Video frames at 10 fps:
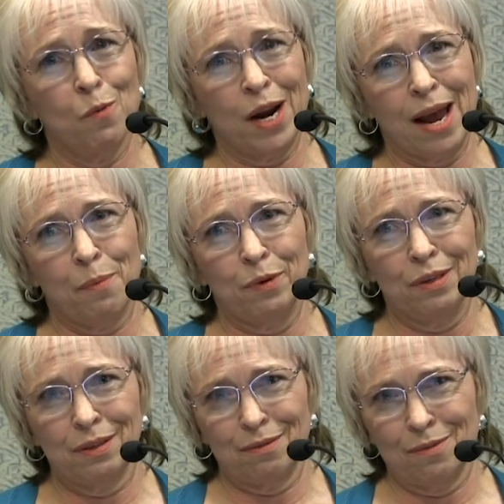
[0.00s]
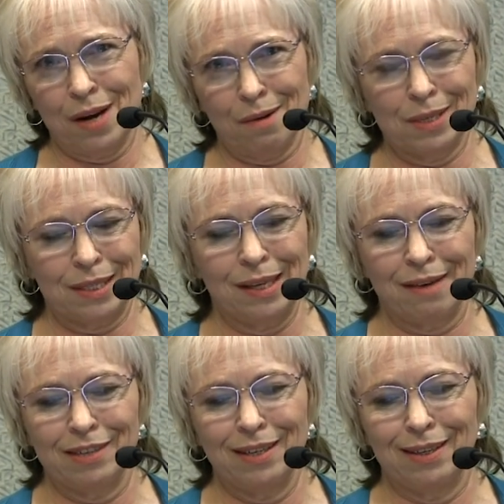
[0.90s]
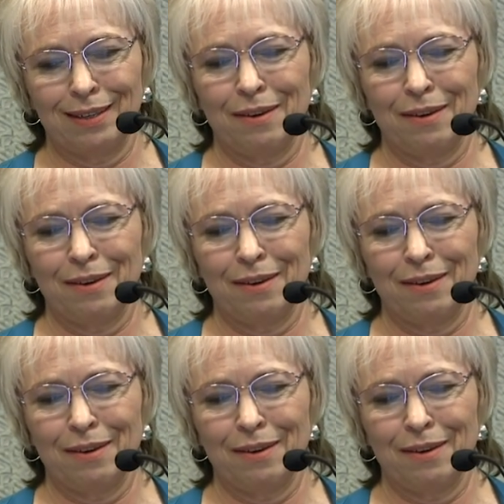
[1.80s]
what happened when I was 11,